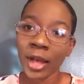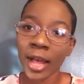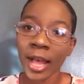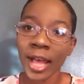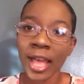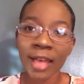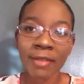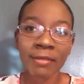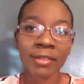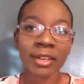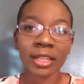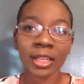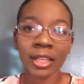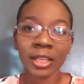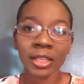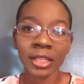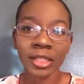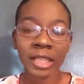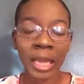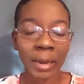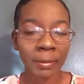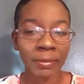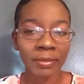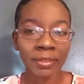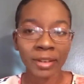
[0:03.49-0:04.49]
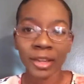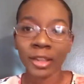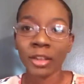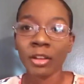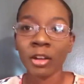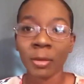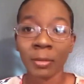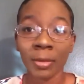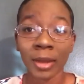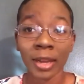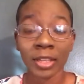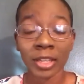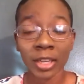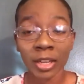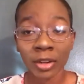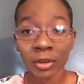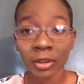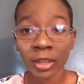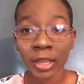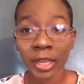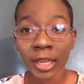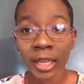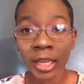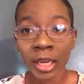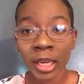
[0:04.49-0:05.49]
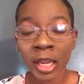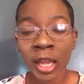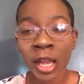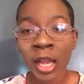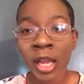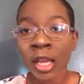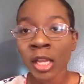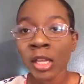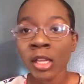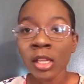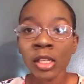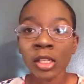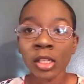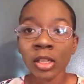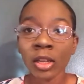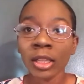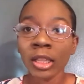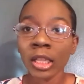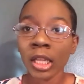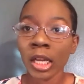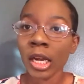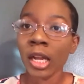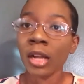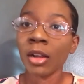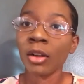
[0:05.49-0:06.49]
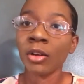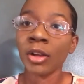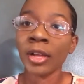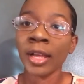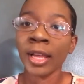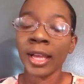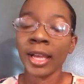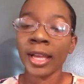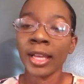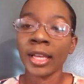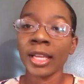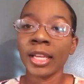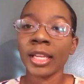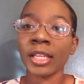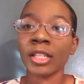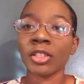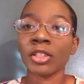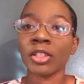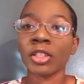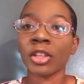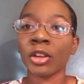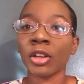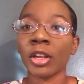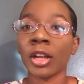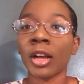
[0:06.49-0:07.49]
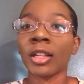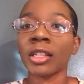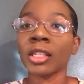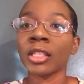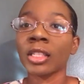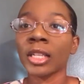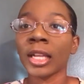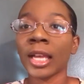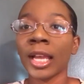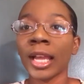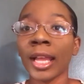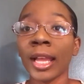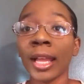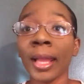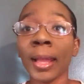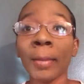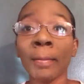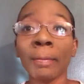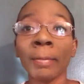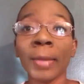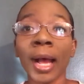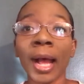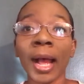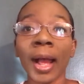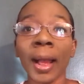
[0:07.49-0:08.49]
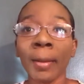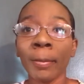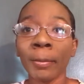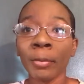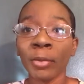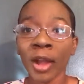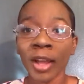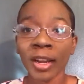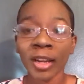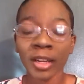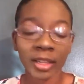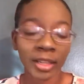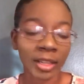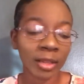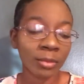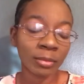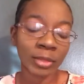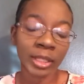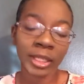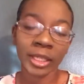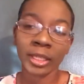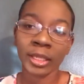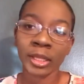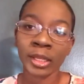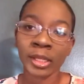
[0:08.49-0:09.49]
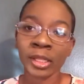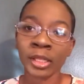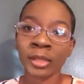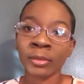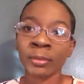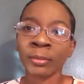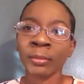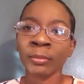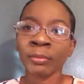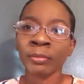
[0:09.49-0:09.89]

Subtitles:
I haven't did this type of video on my channel yet, so I thought I'll go ahead and show y'all today my product empties.